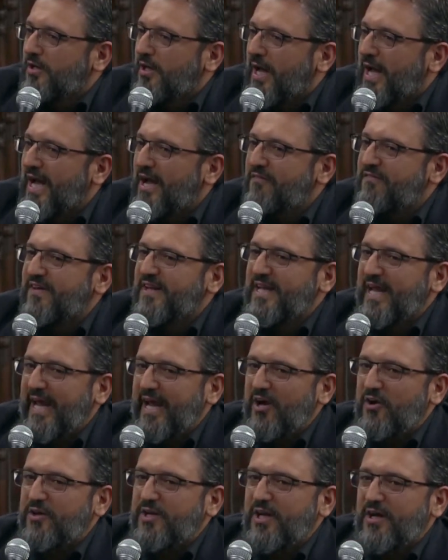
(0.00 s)
have an
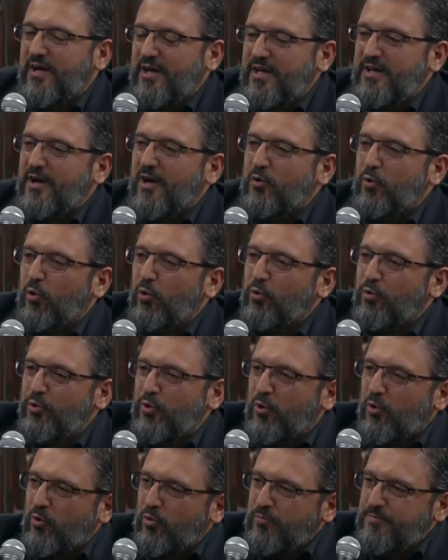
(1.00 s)
area in our own
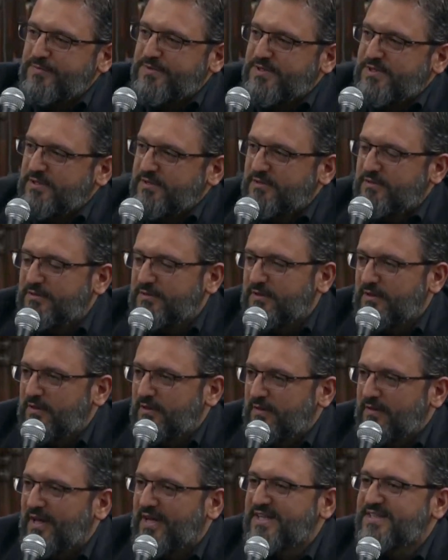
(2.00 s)
homes
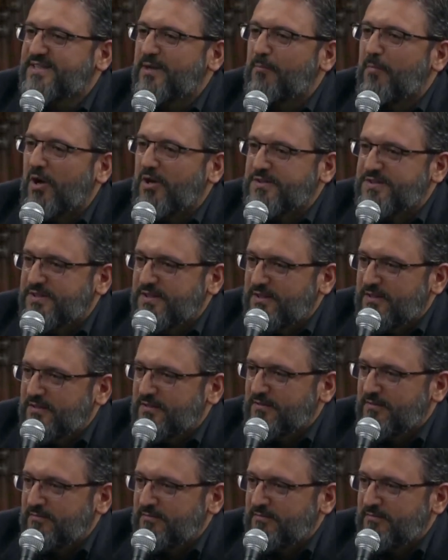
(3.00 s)
that is a mosque.